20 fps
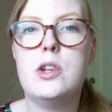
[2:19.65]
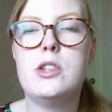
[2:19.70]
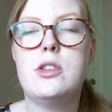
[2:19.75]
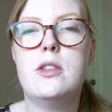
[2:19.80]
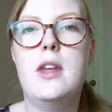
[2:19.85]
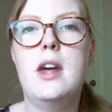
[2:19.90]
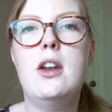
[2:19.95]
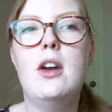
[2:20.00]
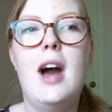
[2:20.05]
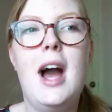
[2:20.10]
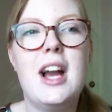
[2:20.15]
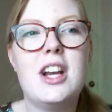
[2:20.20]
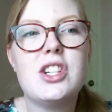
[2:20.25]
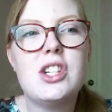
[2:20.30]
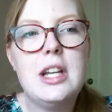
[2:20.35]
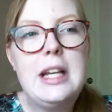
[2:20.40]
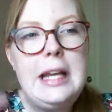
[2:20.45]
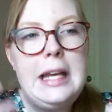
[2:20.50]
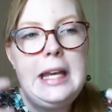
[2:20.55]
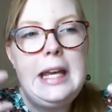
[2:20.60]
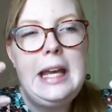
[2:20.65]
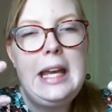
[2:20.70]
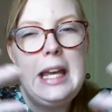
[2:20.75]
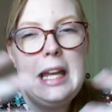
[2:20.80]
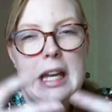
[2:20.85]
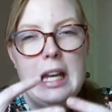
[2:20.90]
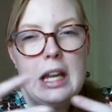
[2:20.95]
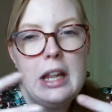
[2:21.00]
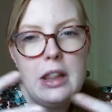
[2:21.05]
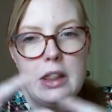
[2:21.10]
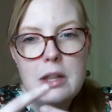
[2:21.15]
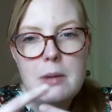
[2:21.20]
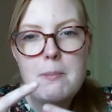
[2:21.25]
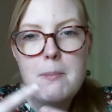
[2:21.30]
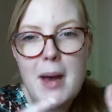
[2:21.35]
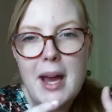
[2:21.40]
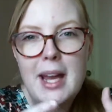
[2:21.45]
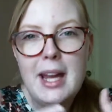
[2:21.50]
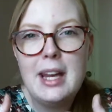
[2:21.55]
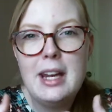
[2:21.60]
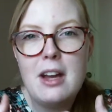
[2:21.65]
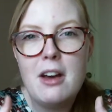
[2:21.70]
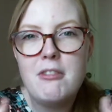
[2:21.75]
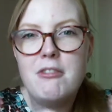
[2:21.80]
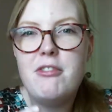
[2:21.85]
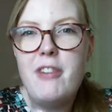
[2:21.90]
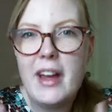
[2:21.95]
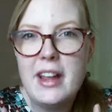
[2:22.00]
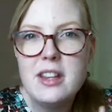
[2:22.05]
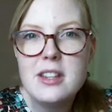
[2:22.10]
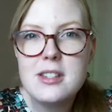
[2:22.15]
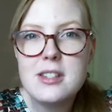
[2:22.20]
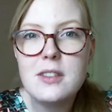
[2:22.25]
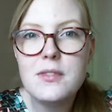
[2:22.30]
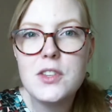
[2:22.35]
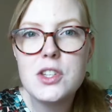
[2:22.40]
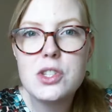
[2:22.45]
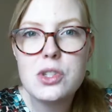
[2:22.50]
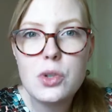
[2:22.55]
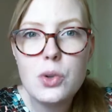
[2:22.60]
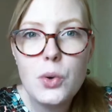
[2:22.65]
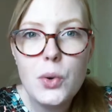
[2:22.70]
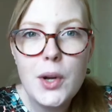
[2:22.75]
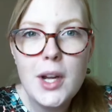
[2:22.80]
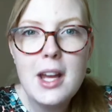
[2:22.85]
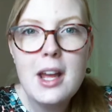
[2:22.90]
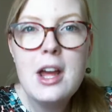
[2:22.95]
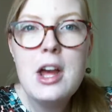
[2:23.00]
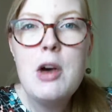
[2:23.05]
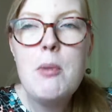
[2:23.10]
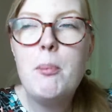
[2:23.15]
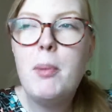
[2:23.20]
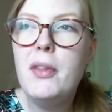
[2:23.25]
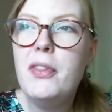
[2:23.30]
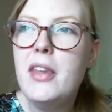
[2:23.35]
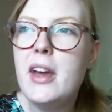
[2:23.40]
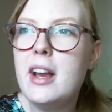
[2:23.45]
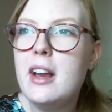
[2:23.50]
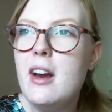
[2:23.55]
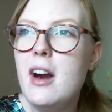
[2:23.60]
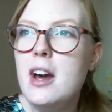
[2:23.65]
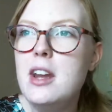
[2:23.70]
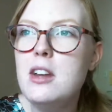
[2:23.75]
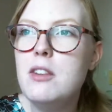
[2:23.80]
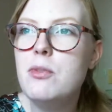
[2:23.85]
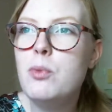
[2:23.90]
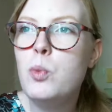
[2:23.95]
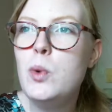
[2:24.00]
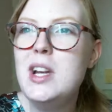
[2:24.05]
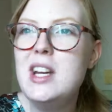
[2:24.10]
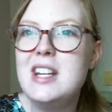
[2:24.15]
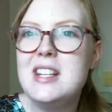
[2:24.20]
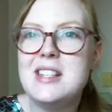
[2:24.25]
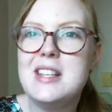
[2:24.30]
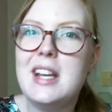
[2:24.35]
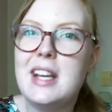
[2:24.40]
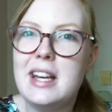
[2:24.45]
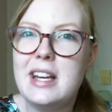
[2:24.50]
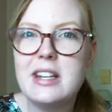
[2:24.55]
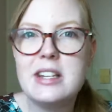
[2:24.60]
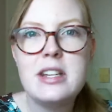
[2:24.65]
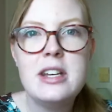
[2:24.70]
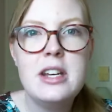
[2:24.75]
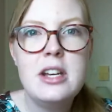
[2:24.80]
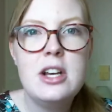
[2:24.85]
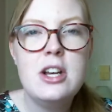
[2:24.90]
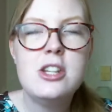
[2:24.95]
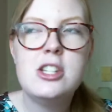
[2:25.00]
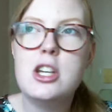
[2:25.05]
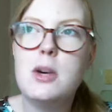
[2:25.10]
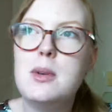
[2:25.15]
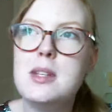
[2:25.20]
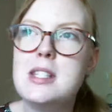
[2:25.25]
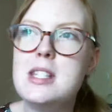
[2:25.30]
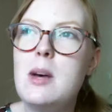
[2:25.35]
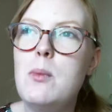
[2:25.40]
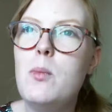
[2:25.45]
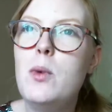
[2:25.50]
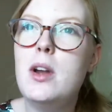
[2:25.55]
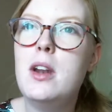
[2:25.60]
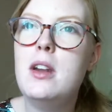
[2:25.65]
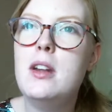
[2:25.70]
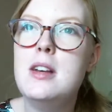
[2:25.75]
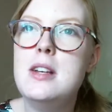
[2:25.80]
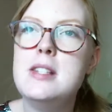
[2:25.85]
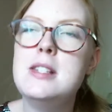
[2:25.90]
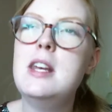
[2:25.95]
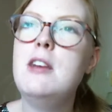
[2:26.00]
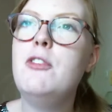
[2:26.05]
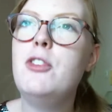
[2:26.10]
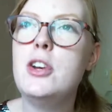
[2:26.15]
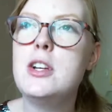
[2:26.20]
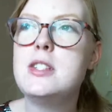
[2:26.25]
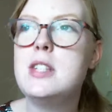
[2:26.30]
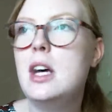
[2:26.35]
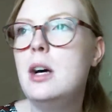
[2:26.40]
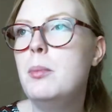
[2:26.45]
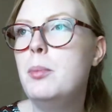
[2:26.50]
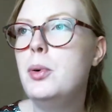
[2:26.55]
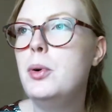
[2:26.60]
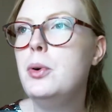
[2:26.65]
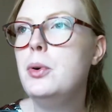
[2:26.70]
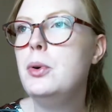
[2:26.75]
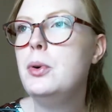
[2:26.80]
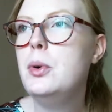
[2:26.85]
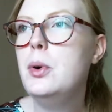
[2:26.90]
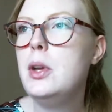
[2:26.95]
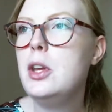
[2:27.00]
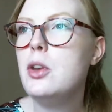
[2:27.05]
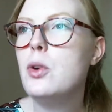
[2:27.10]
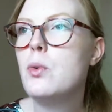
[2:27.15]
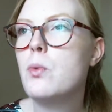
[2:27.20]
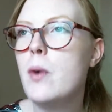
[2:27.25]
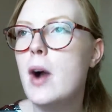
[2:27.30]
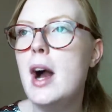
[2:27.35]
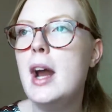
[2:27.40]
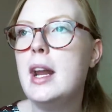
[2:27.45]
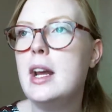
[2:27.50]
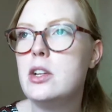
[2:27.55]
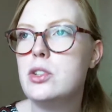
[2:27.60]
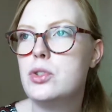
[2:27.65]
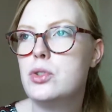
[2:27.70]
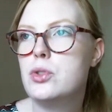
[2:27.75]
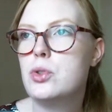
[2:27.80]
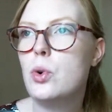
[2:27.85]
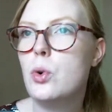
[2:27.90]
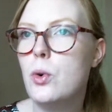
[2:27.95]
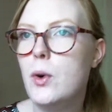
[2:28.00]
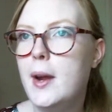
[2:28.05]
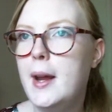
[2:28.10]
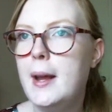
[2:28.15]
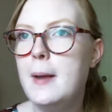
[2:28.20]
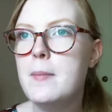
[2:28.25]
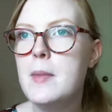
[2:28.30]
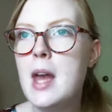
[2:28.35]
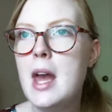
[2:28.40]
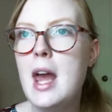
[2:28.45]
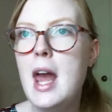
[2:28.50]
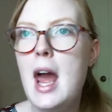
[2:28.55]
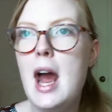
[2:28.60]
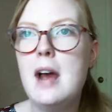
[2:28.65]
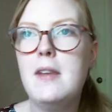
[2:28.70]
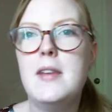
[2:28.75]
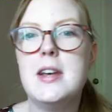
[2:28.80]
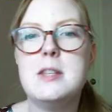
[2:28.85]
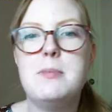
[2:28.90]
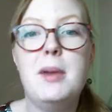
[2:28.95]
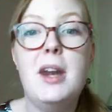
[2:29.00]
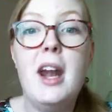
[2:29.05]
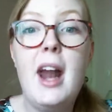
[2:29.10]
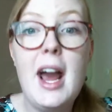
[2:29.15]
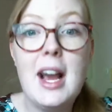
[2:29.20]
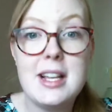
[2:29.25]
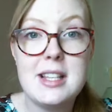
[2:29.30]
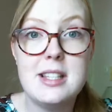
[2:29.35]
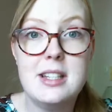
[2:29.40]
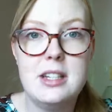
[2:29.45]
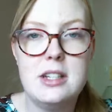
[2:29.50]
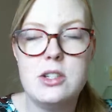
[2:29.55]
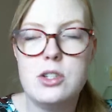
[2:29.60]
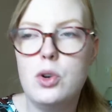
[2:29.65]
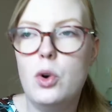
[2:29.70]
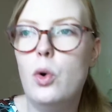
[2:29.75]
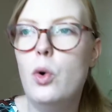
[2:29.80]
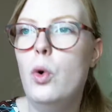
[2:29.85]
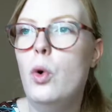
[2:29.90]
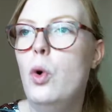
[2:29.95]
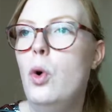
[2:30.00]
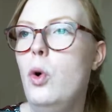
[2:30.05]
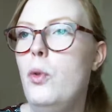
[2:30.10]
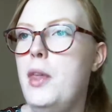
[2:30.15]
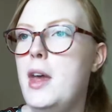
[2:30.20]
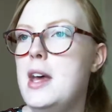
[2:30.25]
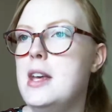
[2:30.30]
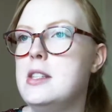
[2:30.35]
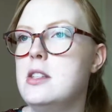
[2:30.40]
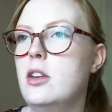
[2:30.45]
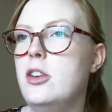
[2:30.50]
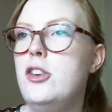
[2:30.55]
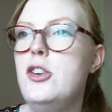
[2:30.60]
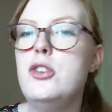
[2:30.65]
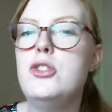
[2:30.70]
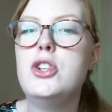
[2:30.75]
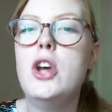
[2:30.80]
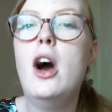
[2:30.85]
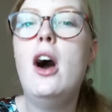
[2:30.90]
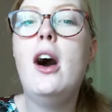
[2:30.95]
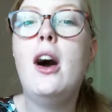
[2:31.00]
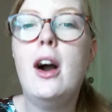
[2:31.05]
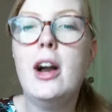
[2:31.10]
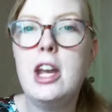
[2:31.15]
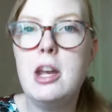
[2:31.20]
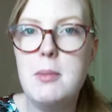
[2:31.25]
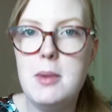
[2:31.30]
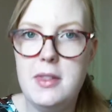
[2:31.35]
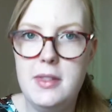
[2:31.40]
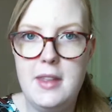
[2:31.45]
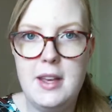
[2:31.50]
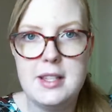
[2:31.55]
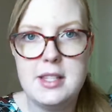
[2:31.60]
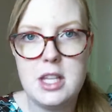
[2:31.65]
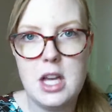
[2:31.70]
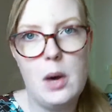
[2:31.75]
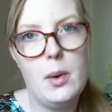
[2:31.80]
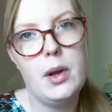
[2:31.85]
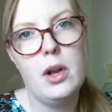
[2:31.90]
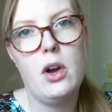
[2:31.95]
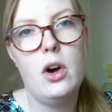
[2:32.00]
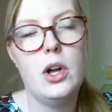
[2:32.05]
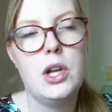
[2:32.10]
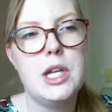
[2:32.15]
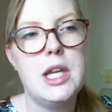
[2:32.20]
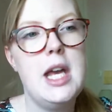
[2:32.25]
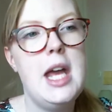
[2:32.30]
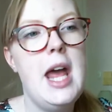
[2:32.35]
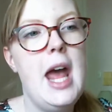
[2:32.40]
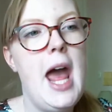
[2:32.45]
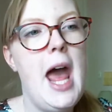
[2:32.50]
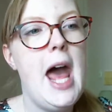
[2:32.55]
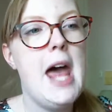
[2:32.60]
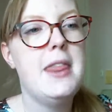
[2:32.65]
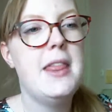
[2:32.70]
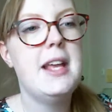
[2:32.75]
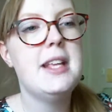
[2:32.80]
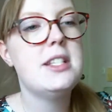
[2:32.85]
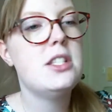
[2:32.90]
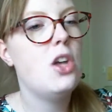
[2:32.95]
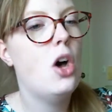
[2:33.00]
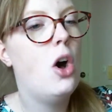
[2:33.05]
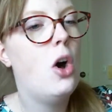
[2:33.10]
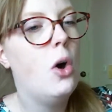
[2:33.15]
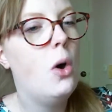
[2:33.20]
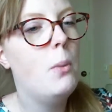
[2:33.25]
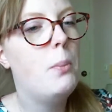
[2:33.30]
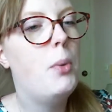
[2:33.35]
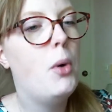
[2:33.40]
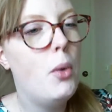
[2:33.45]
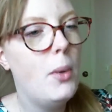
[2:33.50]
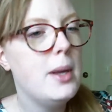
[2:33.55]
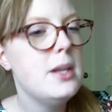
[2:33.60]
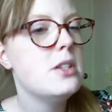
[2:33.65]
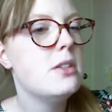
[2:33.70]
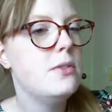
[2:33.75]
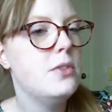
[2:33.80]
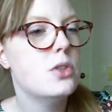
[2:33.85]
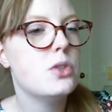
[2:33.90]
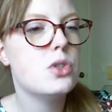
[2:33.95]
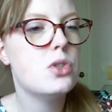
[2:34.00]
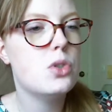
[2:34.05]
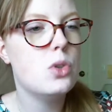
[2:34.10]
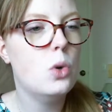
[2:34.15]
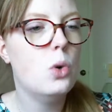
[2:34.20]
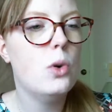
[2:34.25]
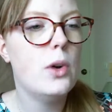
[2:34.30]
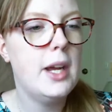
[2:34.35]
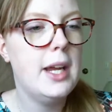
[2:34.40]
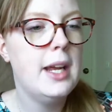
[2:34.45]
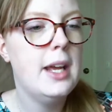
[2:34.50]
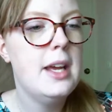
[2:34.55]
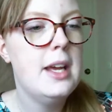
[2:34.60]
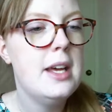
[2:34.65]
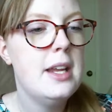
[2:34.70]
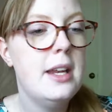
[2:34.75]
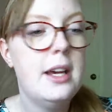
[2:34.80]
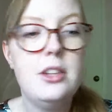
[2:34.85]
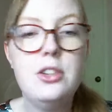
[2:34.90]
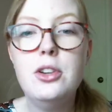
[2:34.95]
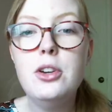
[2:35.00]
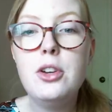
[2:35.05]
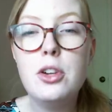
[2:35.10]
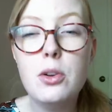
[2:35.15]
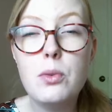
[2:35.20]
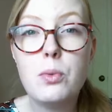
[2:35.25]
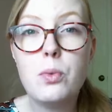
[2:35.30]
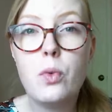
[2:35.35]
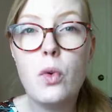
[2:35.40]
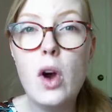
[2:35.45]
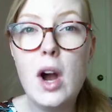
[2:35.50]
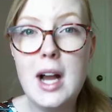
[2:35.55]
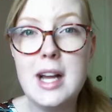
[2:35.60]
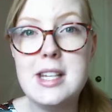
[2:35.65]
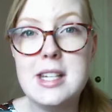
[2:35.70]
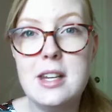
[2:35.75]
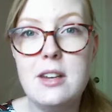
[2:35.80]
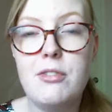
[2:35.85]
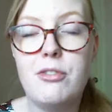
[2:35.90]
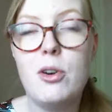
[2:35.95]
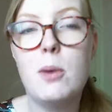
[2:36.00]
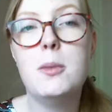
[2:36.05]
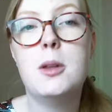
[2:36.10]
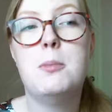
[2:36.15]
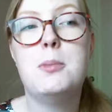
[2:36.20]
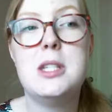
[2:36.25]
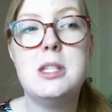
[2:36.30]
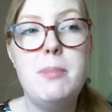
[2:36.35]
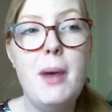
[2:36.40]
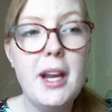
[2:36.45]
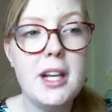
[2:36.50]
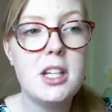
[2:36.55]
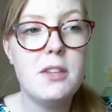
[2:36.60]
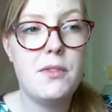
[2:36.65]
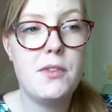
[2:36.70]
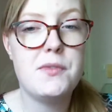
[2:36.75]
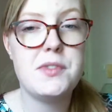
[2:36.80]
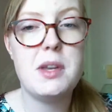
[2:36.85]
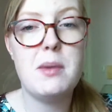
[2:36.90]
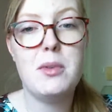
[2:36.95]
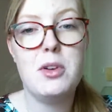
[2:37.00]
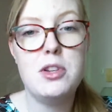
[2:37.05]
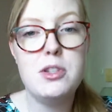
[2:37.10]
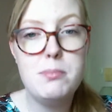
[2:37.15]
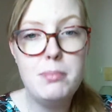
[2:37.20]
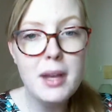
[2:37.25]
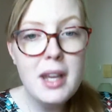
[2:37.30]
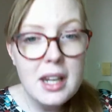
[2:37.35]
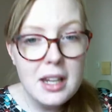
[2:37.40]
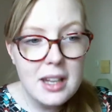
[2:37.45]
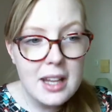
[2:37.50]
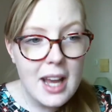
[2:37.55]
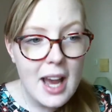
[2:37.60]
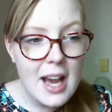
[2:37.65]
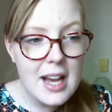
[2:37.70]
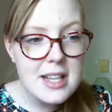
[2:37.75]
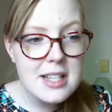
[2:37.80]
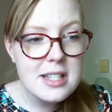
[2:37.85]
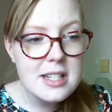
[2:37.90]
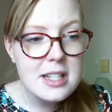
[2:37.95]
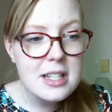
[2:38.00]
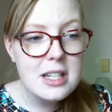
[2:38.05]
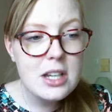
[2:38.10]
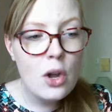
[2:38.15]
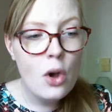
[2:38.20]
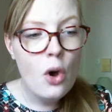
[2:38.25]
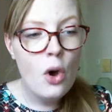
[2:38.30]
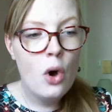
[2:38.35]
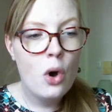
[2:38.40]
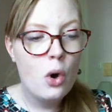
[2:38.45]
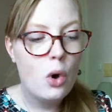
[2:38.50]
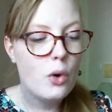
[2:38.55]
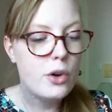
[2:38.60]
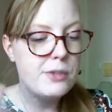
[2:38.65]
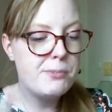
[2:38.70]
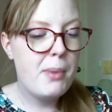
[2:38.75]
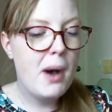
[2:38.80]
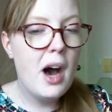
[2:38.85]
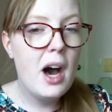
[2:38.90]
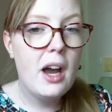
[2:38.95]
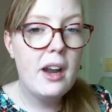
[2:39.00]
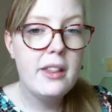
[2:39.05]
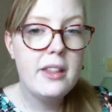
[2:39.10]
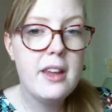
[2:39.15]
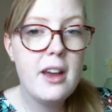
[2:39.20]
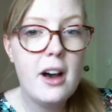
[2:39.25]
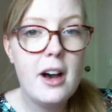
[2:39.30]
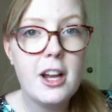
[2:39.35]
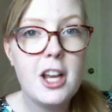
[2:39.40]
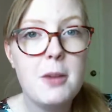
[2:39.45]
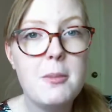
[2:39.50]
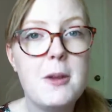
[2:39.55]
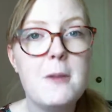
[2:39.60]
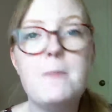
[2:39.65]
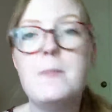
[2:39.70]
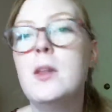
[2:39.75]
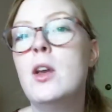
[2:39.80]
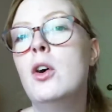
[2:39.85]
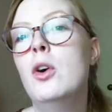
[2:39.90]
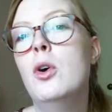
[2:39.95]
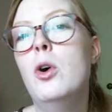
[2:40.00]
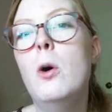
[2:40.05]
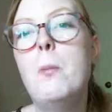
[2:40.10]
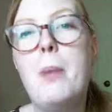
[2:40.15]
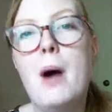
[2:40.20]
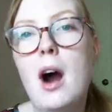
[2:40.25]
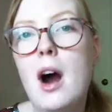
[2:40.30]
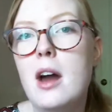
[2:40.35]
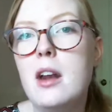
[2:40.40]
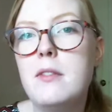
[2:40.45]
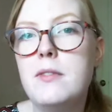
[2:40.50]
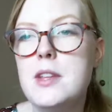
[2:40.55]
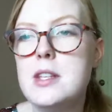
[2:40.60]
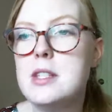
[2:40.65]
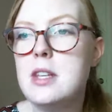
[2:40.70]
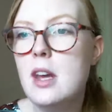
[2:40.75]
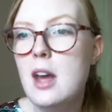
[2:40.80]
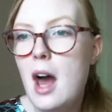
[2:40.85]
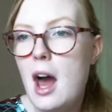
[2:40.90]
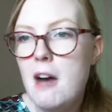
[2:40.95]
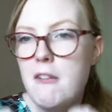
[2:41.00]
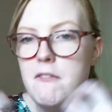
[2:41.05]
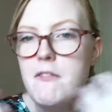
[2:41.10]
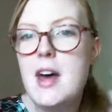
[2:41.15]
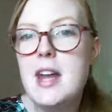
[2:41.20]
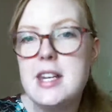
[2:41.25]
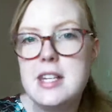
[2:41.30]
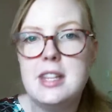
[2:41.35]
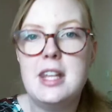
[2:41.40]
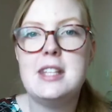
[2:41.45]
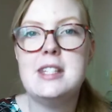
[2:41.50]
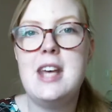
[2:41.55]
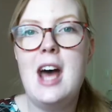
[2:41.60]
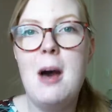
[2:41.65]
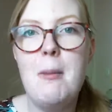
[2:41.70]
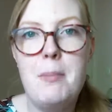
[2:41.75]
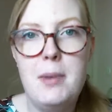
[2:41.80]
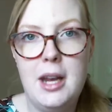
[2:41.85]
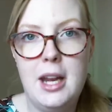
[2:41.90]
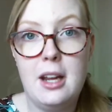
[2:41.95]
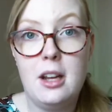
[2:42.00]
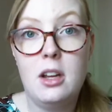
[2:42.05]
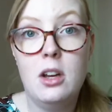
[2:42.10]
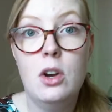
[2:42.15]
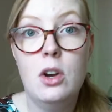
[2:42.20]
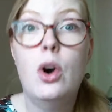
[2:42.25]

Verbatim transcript: So they're not actually in the main events of the story, but they're kind of witnessing it. So it's someone, say for example, you're writing a story and there's been an accident or there's a huge argument that's going on. And that's the whole point of your story. Now, you could write it from the perspective of someone who's been in the accident or is part of the argument or part of this event that's happening.